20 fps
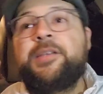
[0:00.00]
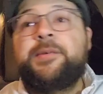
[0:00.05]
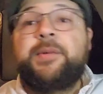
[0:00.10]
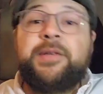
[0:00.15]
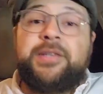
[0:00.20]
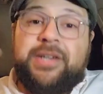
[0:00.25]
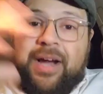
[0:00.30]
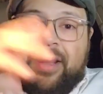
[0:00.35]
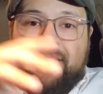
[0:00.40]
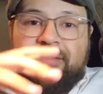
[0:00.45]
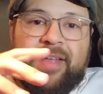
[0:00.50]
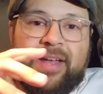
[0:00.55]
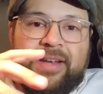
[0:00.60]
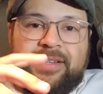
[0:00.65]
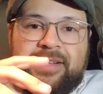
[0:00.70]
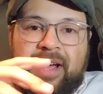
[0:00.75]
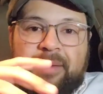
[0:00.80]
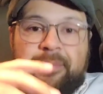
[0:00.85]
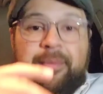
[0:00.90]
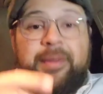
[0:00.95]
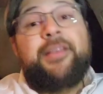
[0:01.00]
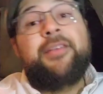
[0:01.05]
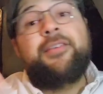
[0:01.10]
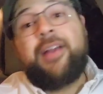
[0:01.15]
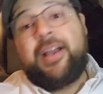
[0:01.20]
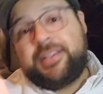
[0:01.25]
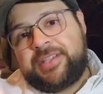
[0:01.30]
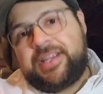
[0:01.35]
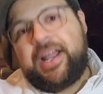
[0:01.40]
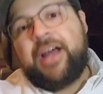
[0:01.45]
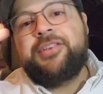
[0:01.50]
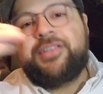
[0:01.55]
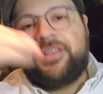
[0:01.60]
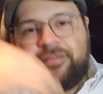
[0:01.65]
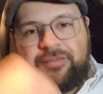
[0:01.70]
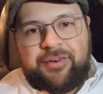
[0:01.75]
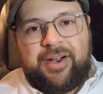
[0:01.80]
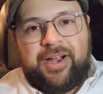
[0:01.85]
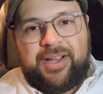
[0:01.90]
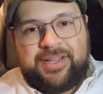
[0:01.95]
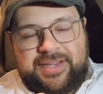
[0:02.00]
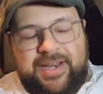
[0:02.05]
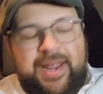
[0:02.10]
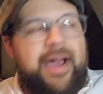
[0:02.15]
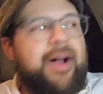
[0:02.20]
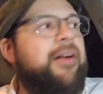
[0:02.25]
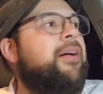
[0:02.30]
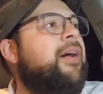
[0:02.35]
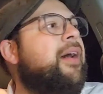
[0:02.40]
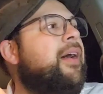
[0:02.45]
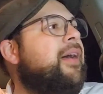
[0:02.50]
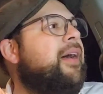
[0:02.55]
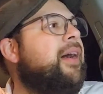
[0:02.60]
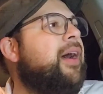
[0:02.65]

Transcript: especially of that time. And they're nostalgic for us now.